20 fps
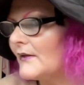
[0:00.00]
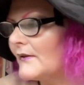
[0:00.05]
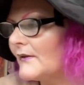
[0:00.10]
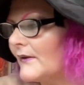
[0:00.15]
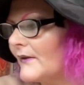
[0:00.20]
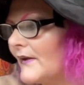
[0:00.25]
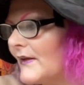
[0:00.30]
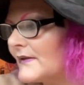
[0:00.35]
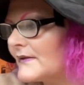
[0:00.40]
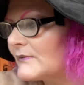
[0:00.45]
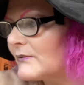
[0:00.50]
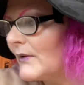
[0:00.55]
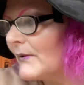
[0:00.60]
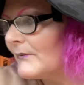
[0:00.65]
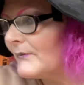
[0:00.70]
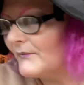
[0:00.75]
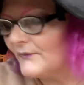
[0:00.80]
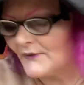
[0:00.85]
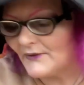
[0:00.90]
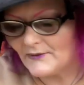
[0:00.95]
So that's
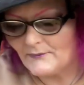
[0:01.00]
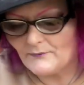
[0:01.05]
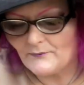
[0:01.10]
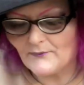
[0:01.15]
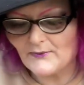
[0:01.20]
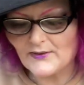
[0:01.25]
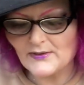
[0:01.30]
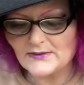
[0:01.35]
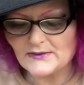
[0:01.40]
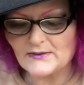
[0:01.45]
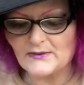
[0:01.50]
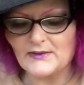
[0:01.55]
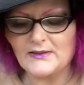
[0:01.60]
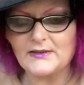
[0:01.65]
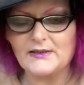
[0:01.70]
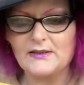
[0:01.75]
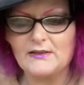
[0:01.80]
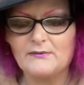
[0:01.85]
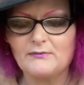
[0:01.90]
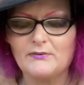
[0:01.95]
one thing. So
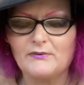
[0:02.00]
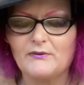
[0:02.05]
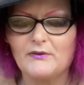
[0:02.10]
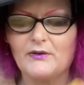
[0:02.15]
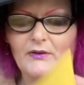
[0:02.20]
in here, we've got